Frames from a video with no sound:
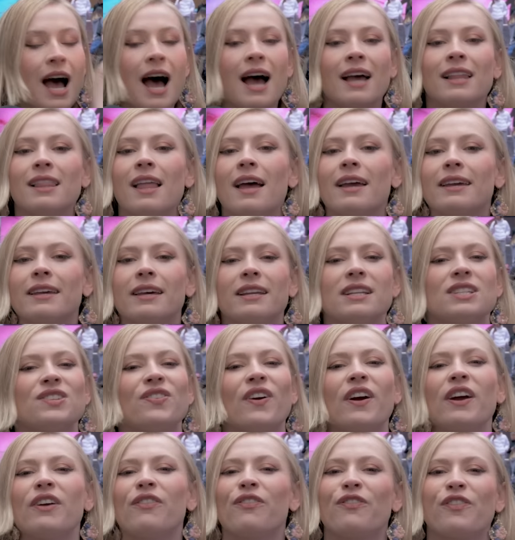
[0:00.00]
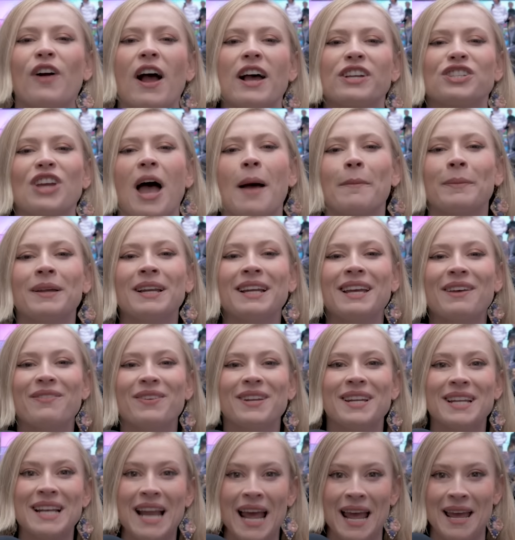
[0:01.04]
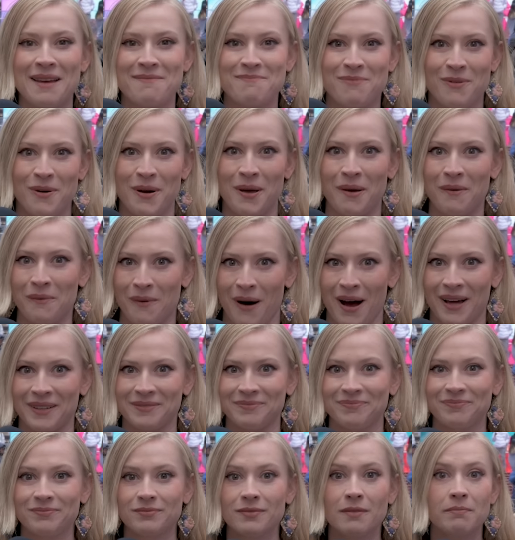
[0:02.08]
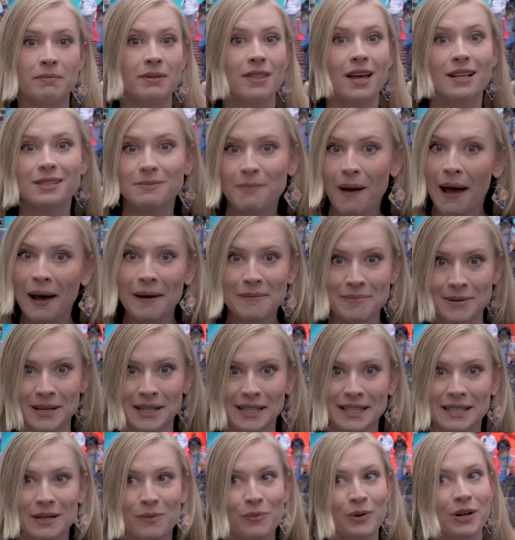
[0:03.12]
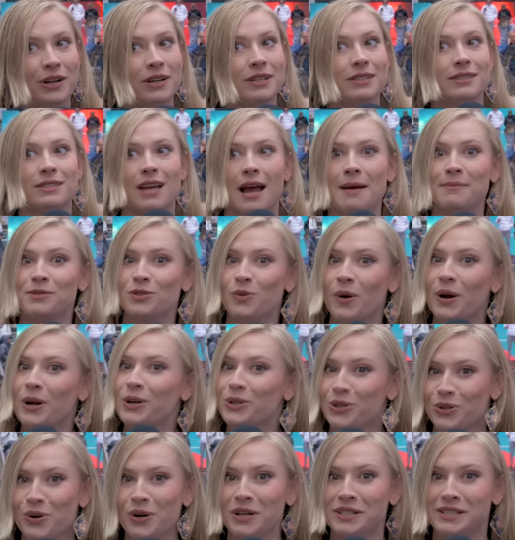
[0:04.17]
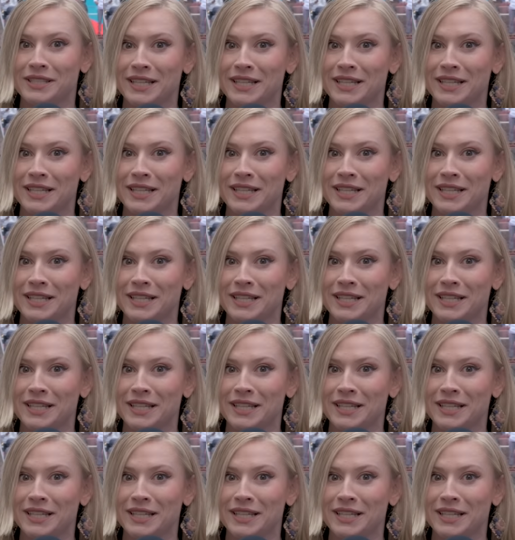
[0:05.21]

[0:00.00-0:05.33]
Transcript: I like it, it's very fresh. I'm gonna give it an 8.1. But that's my opinion, and we're in Times Square in New York